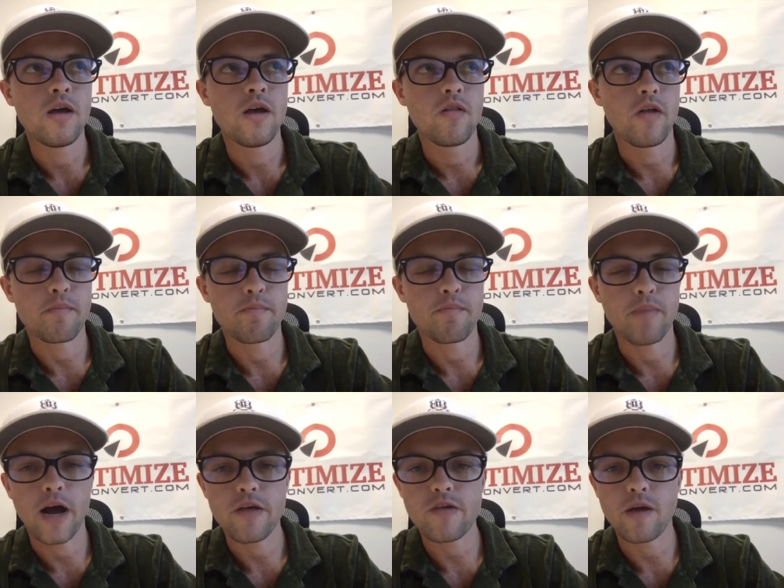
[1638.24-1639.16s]
like
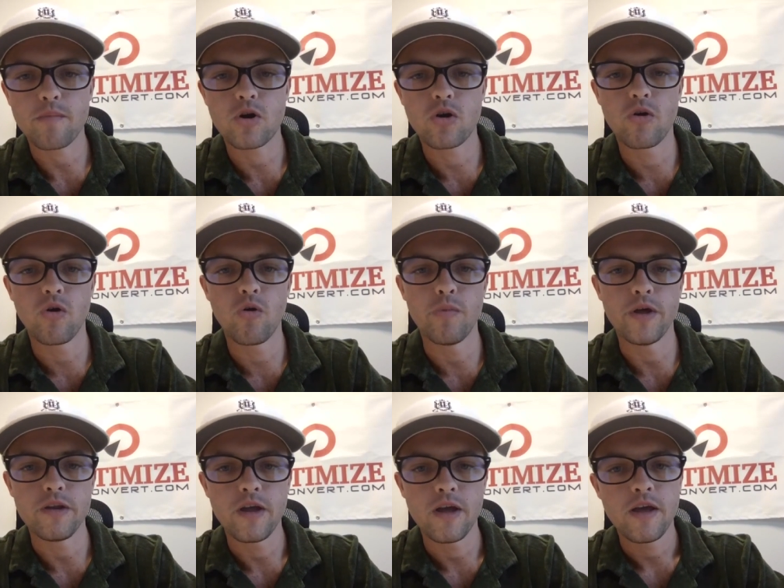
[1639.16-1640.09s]
bicep curl
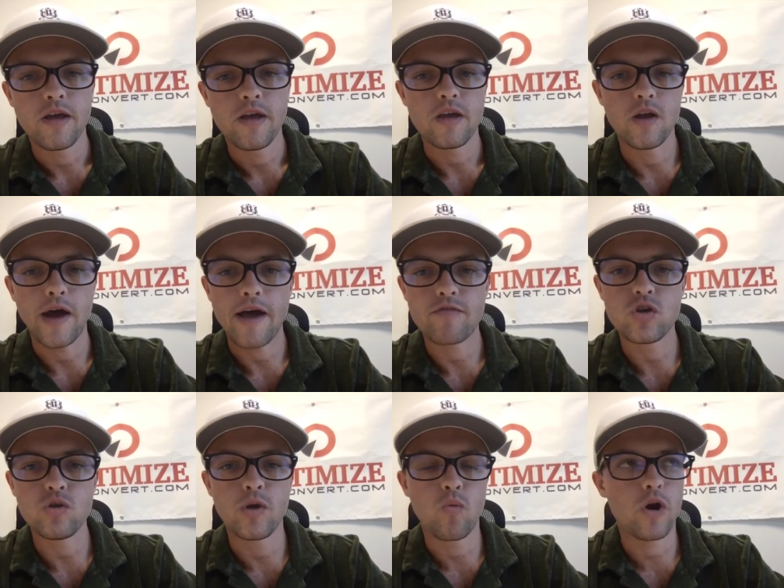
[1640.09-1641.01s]
but you know after
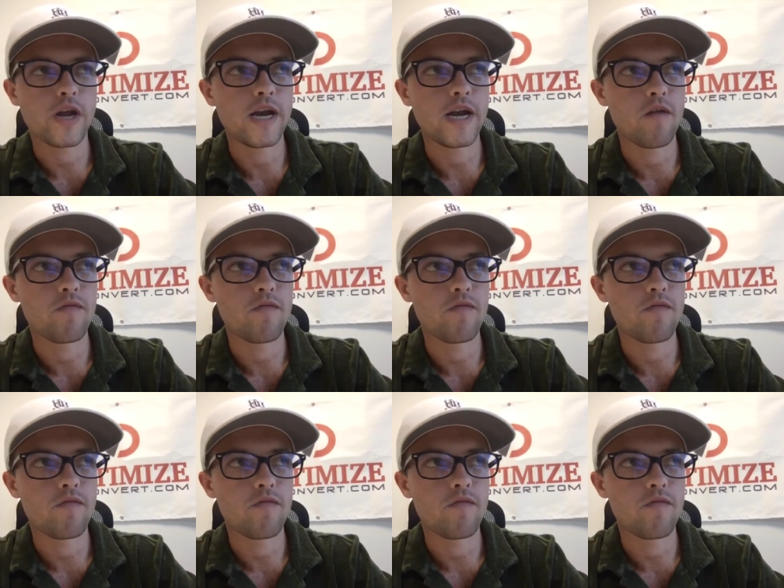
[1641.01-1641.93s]
you've been working out for
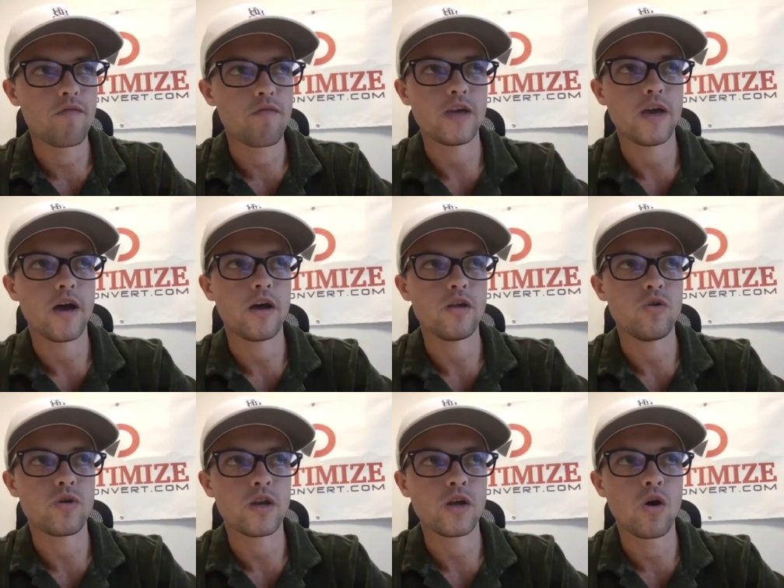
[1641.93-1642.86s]
years like yeah
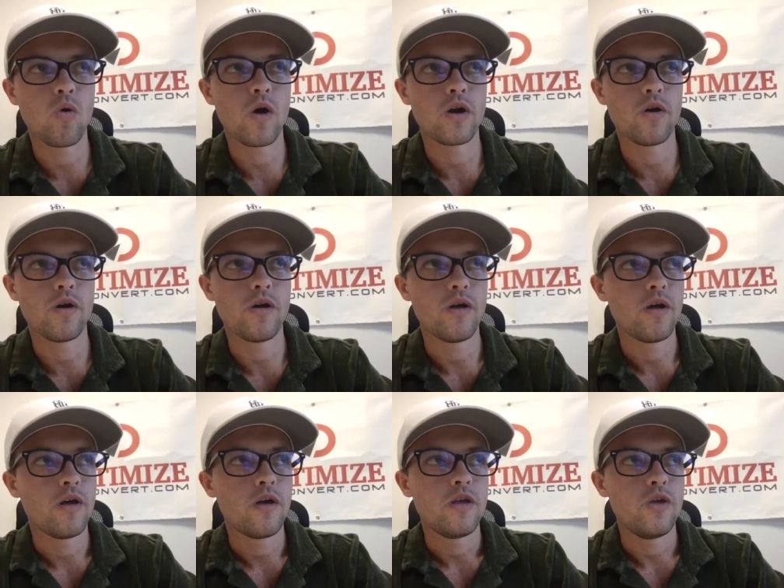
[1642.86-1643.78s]
you can go on a
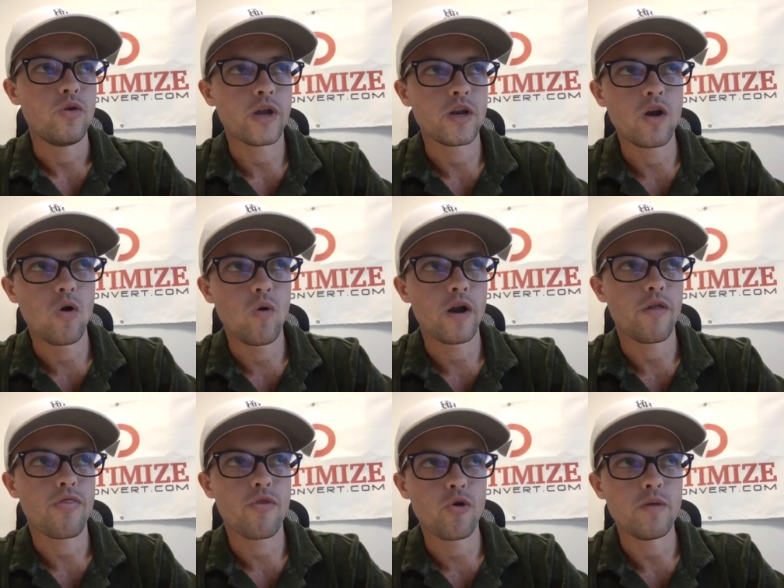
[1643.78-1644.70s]
you can go on a
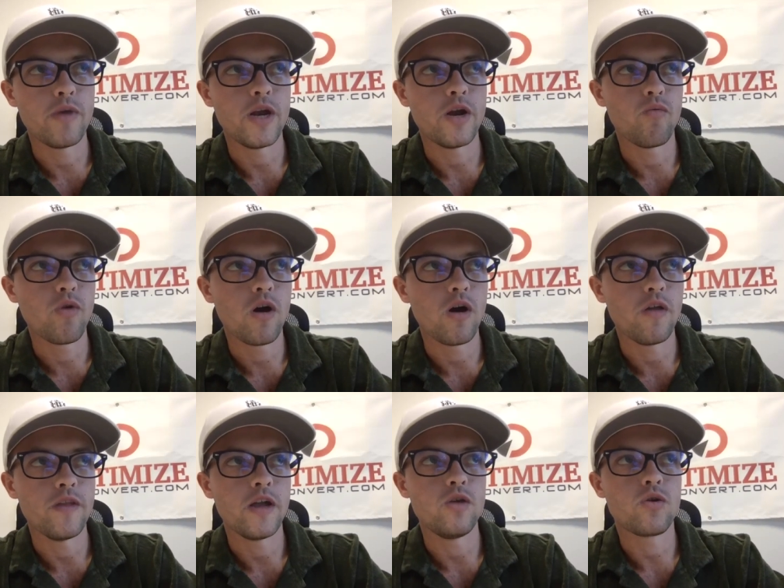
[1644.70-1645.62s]
30 minute run
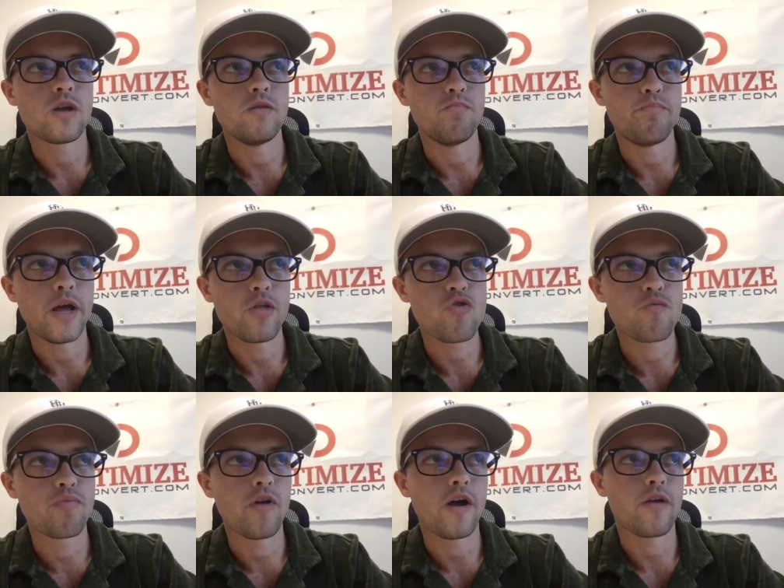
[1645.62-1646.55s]
then you can bench
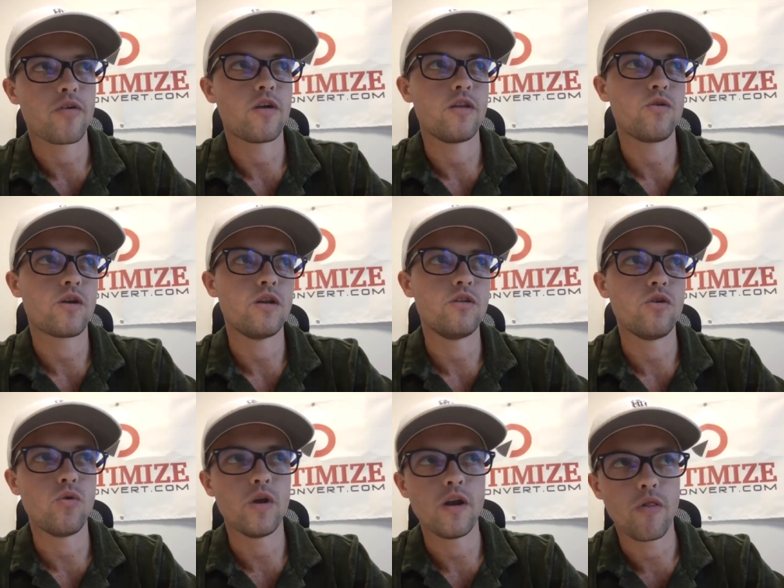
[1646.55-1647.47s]
press and you can
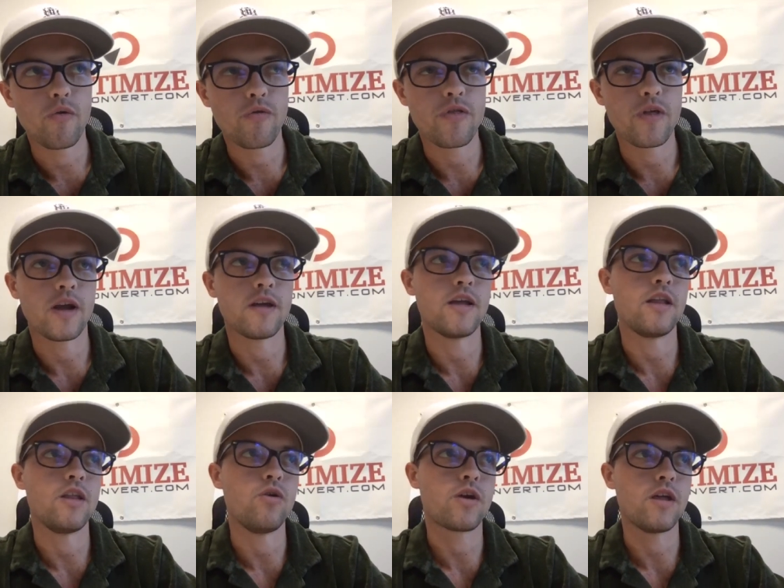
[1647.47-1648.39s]
do another thing and
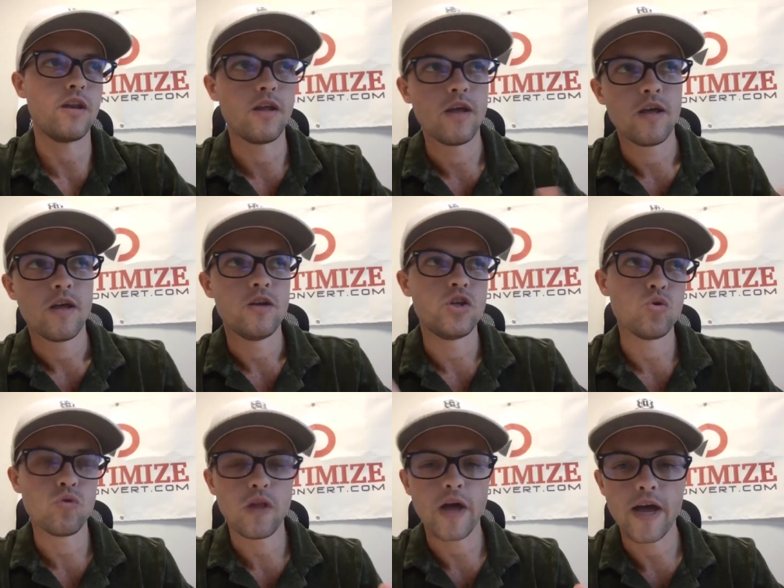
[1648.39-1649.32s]
then you can
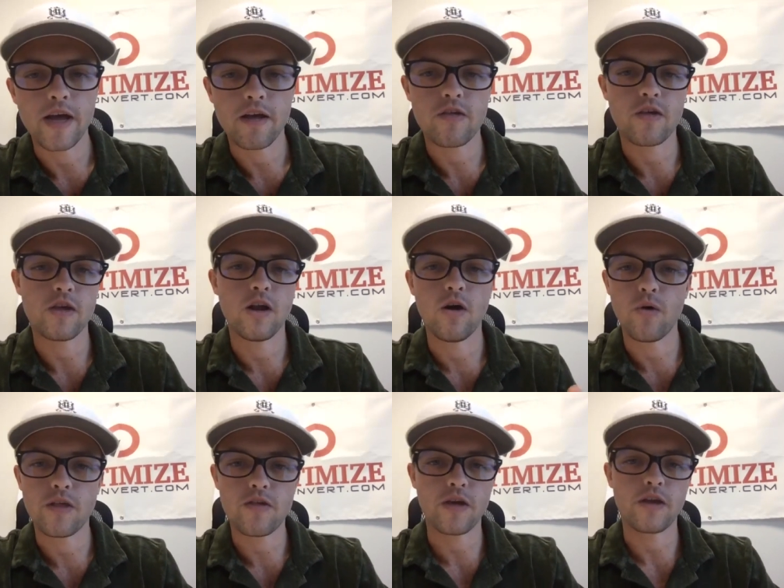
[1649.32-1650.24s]
do legs you know
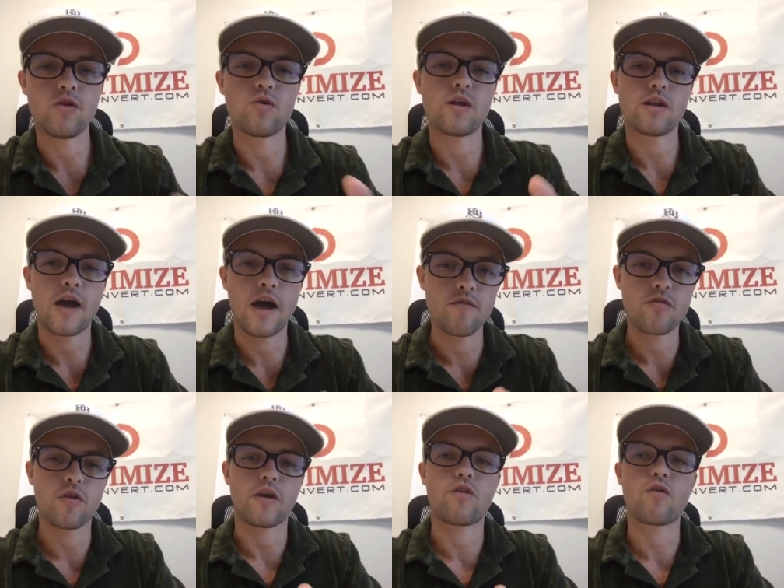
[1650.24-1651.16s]
it's like you can kind of
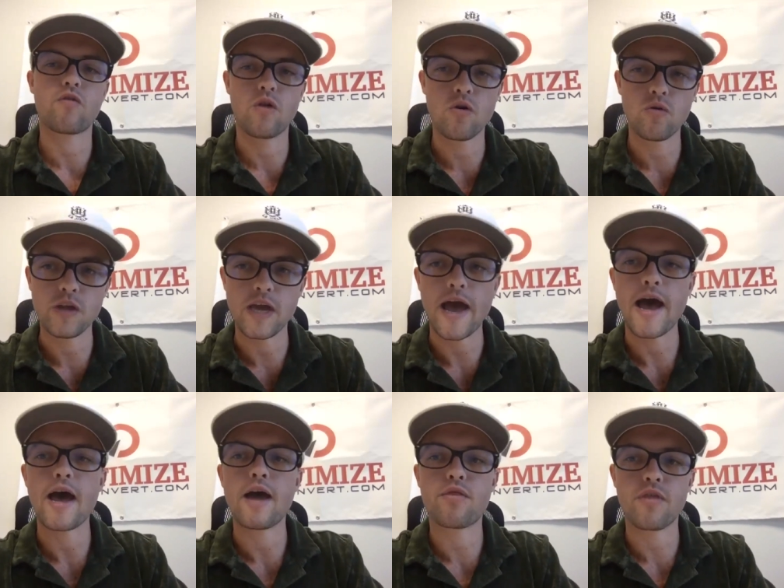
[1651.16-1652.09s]
like slowly
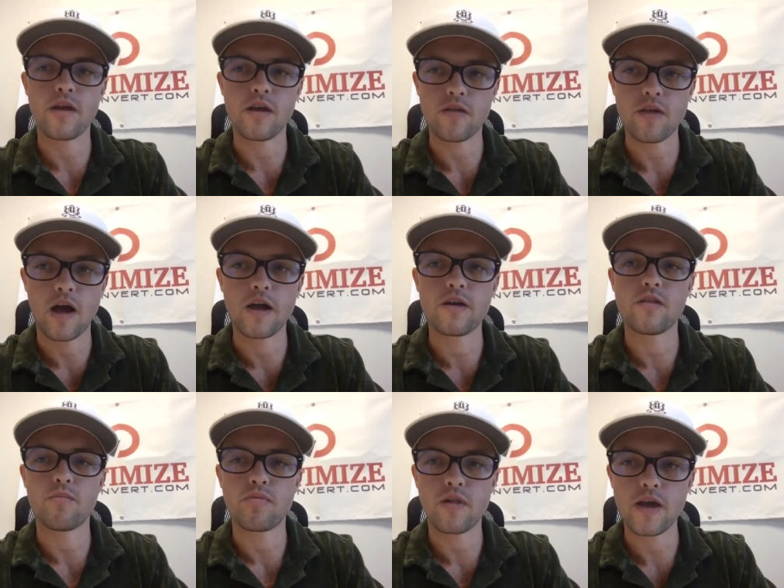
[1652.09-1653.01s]
add things onto
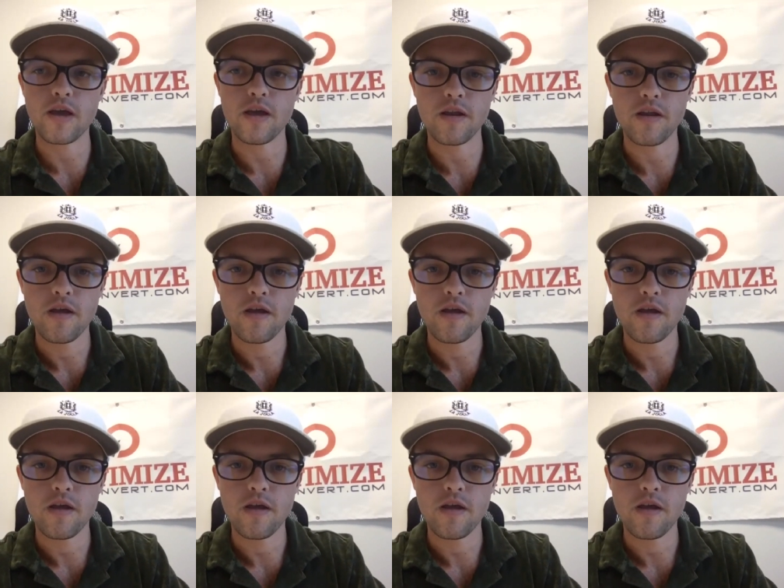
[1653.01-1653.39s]
the plate